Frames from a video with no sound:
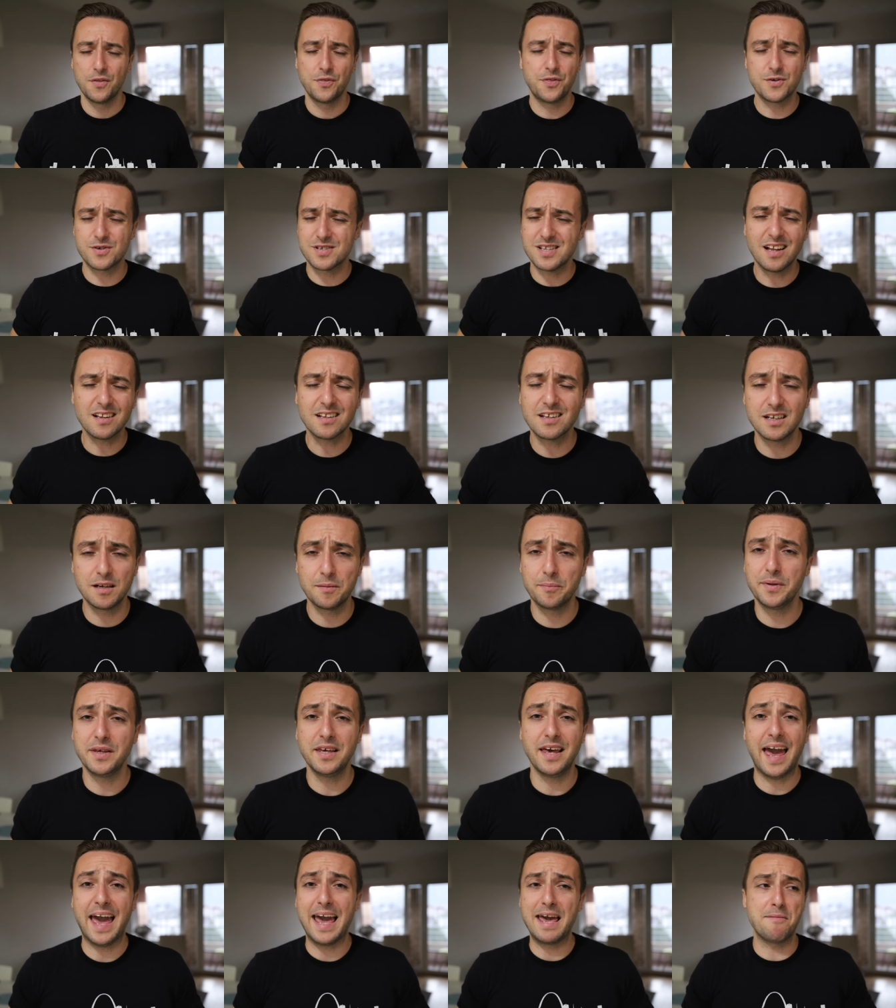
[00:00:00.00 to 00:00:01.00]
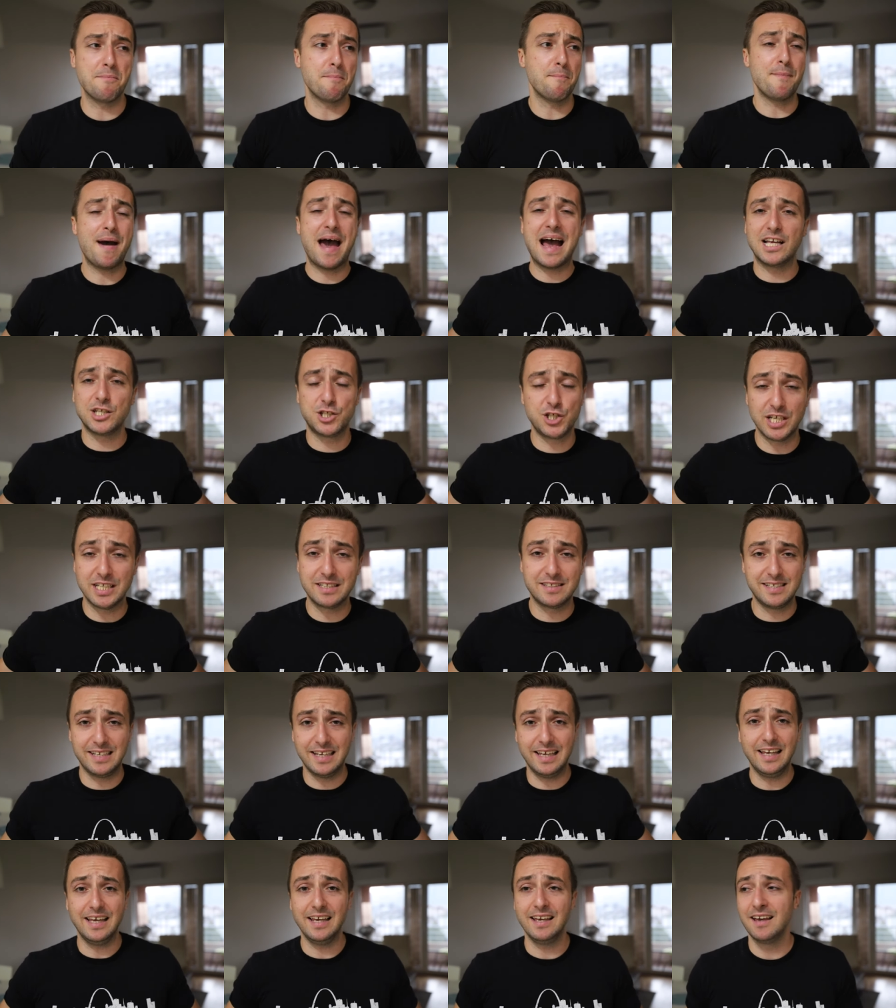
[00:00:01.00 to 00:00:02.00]
there's not gonna be a magic
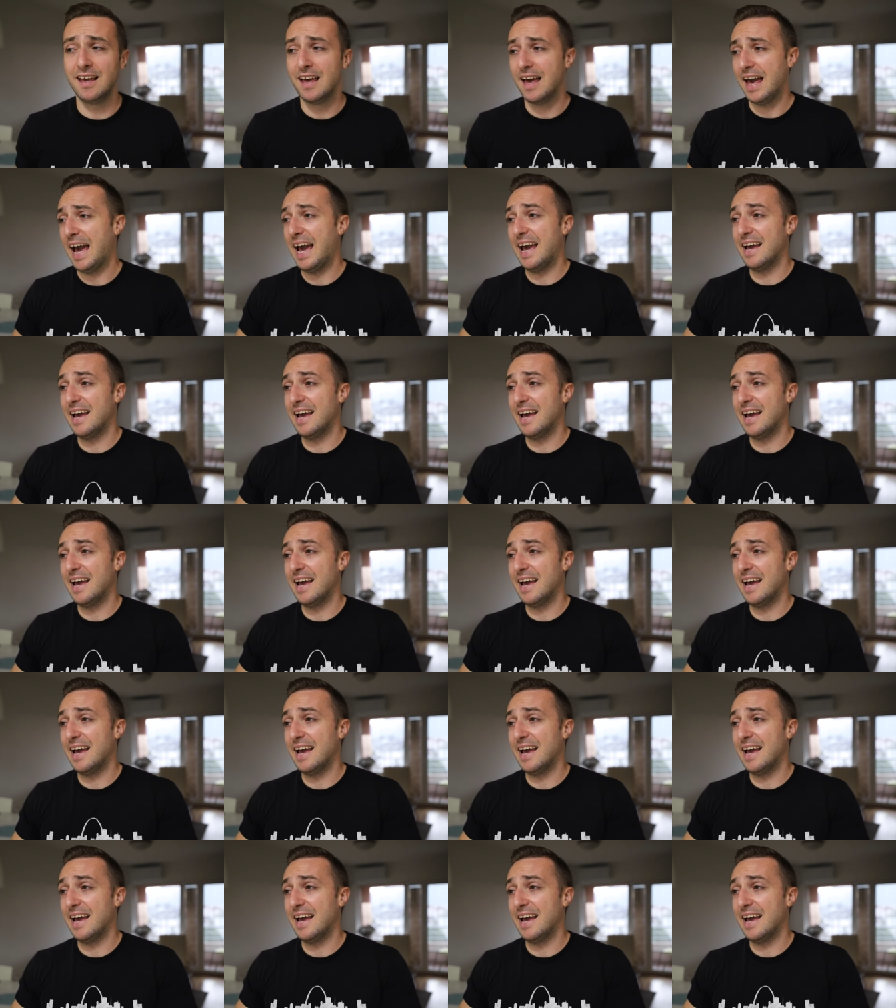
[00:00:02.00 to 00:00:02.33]
tea,